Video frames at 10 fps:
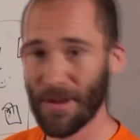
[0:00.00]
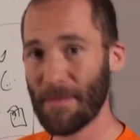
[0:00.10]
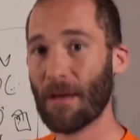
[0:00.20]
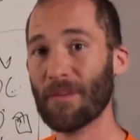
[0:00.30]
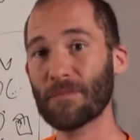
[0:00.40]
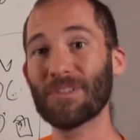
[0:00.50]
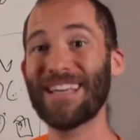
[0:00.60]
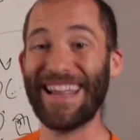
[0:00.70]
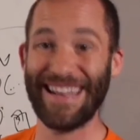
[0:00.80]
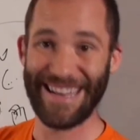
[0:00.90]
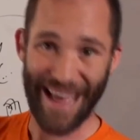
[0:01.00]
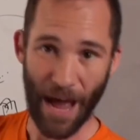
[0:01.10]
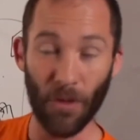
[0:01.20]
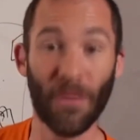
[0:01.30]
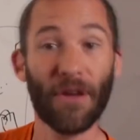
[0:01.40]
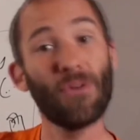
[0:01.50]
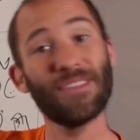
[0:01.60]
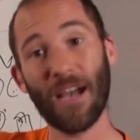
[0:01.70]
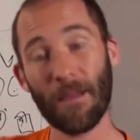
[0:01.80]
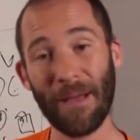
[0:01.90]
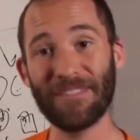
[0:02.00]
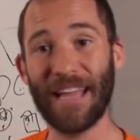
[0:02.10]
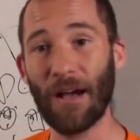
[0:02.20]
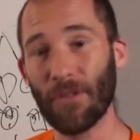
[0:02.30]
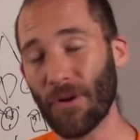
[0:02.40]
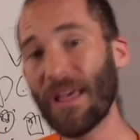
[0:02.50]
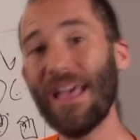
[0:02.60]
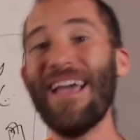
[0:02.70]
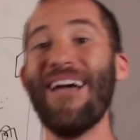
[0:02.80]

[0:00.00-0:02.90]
3 megabits per second download. They're always talking about download.